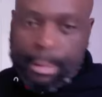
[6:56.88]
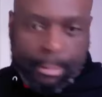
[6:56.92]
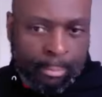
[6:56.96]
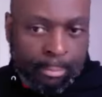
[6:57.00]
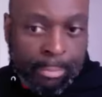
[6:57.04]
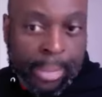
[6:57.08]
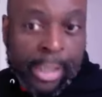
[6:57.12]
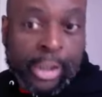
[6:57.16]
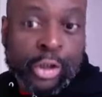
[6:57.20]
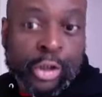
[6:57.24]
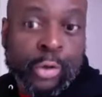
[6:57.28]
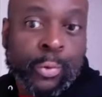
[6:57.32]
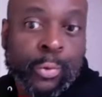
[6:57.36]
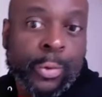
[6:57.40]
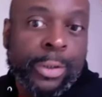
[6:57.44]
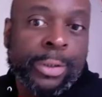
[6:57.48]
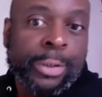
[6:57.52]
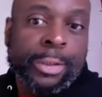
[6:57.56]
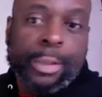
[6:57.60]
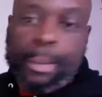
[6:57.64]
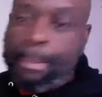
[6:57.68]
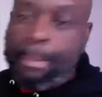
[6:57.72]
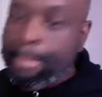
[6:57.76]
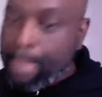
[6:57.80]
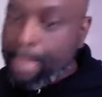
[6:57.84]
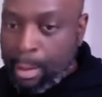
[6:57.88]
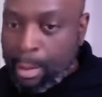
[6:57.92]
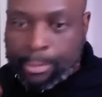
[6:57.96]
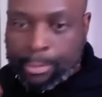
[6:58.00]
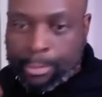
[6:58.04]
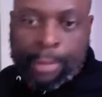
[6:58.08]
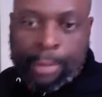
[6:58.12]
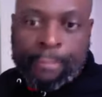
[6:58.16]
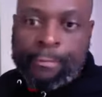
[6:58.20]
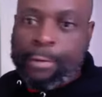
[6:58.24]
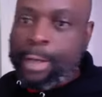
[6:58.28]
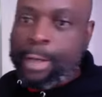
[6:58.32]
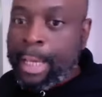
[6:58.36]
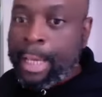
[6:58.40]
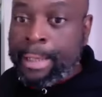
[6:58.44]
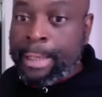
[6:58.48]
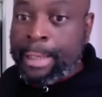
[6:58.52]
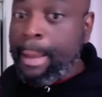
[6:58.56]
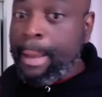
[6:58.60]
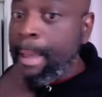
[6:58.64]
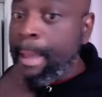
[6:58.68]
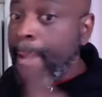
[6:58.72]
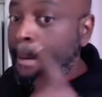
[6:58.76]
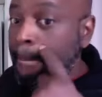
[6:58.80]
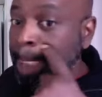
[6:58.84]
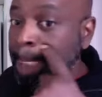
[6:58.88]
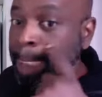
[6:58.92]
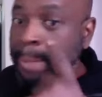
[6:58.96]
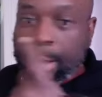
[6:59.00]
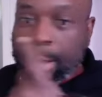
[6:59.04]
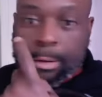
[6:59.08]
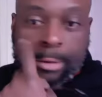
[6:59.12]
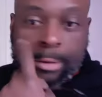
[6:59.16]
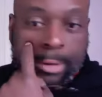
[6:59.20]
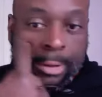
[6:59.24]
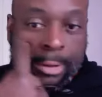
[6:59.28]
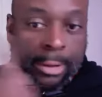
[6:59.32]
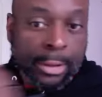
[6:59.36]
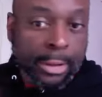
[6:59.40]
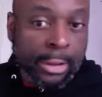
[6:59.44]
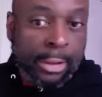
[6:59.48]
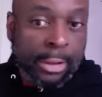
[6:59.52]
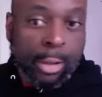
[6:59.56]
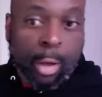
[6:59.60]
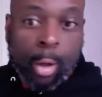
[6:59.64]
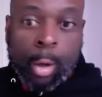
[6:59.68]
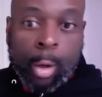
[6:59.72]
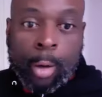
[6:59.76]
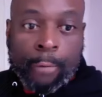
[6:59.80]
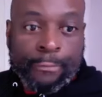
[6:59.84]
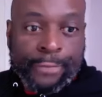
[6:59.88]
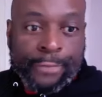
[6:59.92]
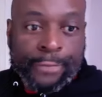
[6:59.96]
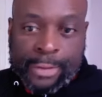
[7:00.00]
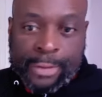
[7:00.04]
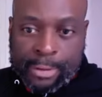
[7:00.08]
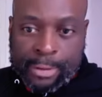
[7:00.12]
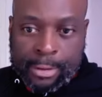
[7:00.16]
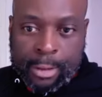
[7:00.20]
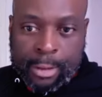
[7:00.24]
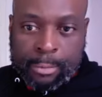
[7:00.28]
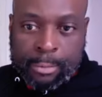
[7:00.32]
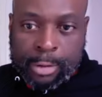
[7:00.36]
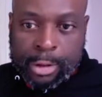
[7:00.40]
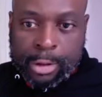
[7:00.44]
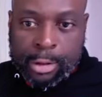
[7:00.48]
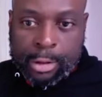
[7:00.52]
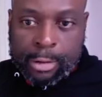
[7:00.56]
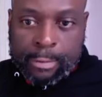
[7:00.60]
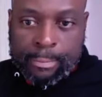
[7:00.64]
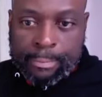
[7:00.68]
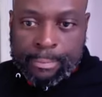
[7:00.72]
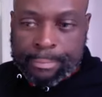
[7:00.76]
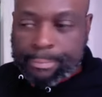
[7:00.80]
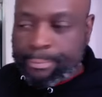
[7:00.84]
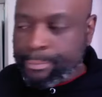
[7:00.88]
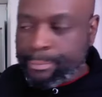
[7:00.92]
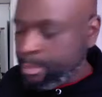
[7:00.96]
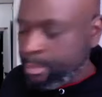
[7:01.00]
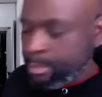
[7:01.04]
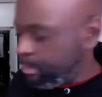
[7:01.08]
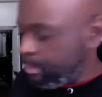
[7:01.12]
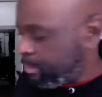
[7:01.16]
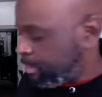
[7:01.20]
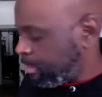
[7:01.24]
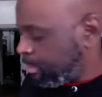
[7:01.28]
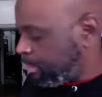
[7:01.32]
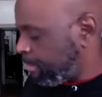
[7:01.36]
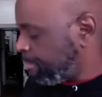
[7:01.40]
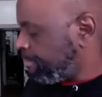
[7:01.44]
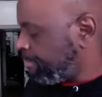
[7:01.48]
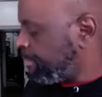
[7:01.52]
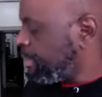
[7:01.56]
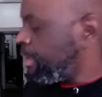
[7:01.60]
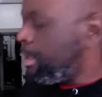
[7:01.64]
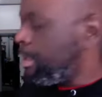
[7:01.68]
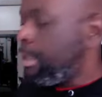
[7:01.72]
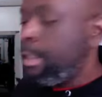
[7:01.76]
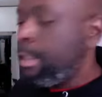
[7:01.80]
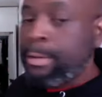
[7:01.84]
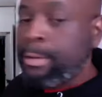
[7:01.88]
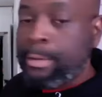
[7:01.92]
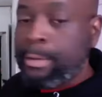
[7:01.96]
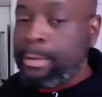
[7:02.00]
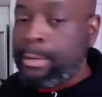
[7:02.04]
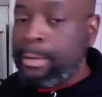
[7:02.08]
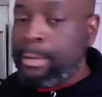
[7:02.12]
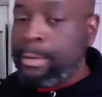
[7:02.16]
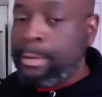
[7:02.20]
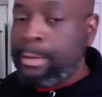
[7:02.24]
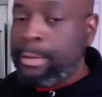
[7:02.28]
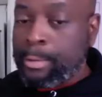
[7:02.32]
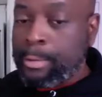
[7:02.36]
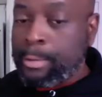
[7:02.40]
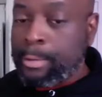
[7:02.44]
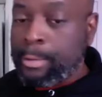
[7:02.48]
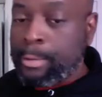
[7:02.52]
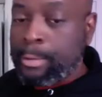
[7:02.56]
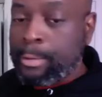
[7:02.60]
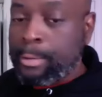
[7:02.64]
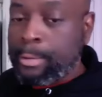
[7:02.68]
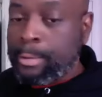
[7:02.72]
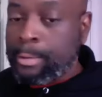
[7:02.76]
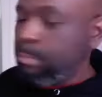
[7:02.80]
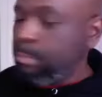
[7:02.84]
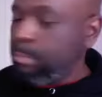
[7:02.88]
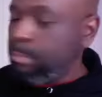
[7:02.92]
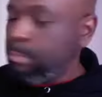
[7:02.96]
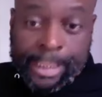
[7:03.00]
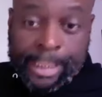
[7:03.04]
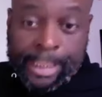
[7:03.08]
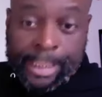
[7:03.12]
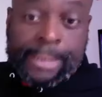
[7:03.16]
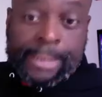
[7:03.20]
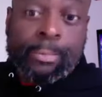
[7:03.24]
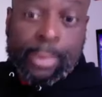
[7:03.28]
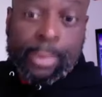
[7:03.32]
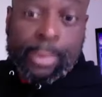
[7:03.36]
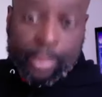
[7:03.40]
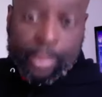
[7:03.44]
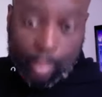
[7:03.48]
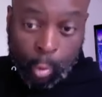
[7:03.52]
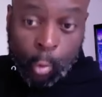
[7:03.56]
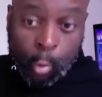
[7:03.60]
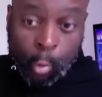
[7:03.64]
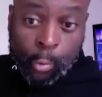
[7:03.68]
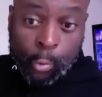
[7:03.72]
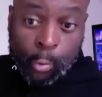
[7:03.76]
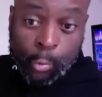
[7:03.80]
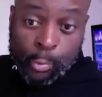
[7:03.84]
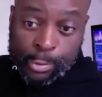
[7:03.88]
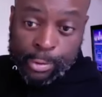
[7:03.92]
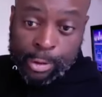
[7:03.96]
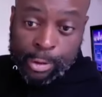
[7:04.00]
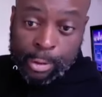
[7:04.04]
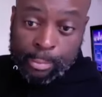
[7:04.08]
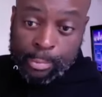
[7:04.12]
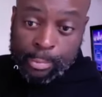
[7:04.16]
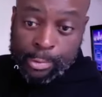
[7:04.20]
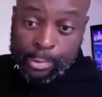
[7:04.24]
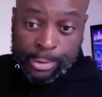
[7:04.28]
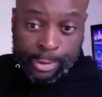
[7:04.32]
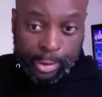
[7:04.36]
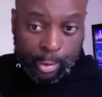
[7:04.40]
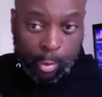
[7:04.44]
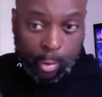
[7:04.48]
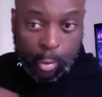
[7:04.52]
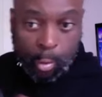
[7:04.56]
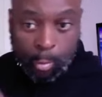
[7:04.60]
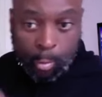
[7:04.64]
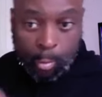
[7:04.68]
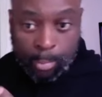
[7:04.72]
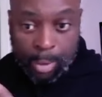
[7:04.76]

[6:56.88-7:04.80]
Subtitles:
Measuring the amount of light bouncing off the subject, okay? So that's what that's what all those numbers, they all